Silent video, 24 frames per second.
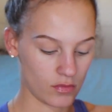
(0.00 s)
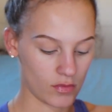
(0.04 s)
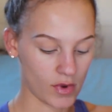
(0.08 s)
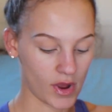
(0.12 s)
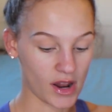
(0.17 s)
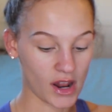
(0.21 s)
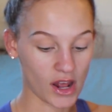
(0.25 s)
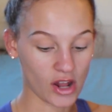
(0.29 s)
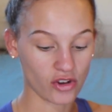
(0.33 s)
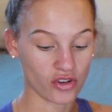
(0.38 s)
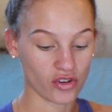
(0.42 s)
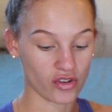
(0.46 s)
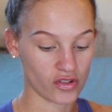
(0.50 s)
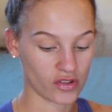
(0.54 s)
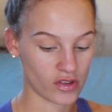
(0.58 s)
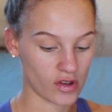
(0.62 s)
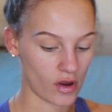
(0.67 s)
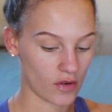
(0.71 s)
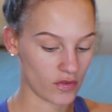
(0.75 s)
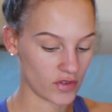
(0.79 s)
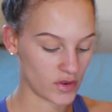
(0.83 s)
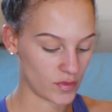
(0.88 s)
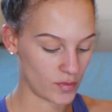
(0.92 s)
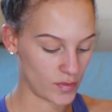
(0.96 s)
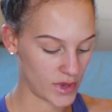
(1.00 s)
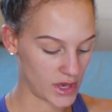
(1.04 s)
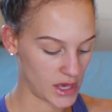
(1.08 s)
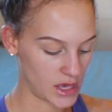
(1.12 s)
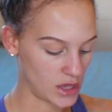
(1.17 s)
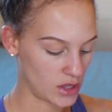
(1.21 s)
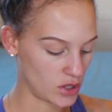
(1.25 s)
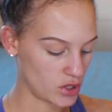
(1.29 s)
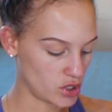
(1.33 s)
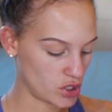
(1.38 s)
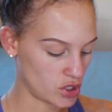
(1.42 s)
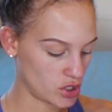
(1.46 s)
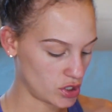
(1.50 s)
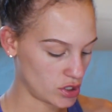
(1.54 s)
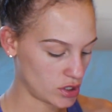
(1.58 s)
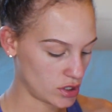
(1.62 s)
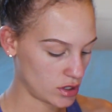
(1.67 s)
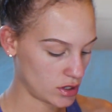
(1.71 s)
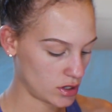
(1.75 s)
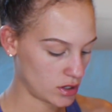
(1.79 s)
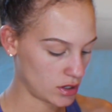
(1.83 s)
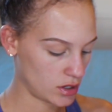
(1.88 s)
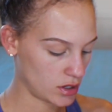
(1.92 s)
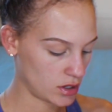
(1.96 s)
right under Soft Peach.
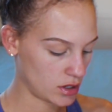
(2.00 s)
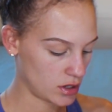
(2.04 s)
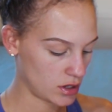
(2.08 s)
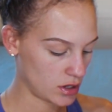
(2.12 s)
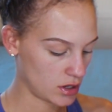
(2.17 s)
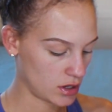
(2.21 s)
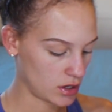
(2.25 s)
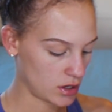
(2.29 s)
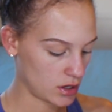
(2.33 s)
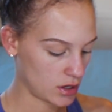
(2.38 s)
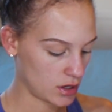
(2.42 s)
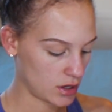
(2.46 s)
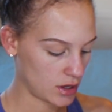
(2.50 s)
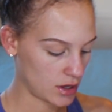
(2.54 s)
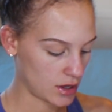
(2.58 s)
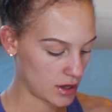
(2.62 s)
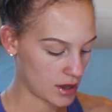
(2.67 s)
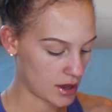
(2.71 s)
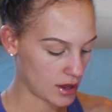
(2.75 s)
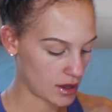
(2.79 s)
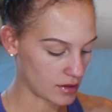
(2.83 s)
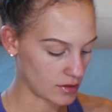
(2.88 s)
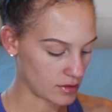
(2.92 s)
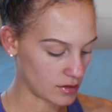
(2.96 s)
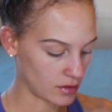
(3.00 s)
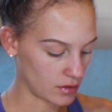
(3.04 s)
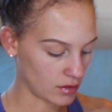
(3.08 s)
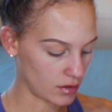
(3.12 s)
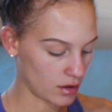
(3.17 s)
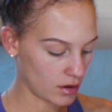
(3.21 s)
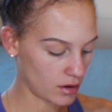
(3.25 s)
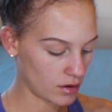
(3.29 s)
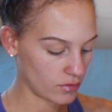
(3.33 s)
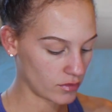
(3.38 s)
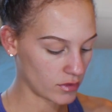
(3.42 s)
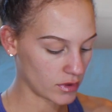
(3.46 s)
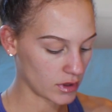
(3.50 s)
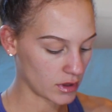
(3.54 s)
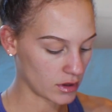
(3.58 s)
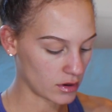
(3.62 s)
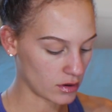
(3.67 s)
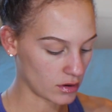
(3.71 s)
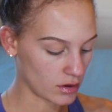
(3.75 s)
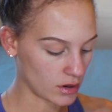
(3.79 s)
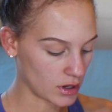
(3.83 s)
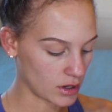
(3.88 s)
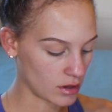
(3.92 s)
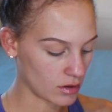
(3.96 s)
Has a lot of
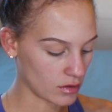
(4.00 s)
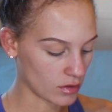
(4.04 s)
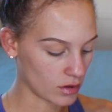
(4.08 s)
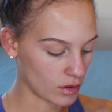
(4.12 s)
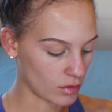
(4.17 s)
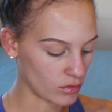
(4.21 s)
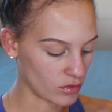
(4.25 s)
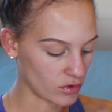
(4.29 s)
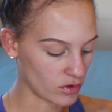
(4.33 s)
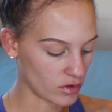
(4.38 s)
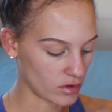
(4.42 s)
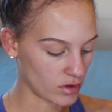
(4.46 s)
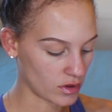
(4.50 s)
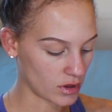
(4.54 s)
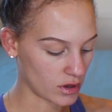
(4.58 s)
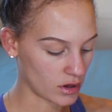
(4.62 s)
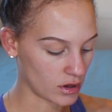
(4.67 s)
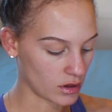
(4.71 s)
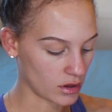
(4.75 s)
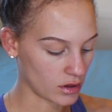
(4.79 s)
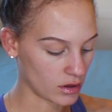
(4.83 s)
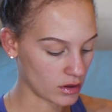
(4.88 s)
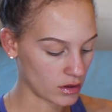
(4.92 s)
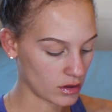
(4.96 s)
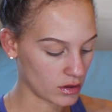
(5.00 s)
glitter in it, so I'm just going to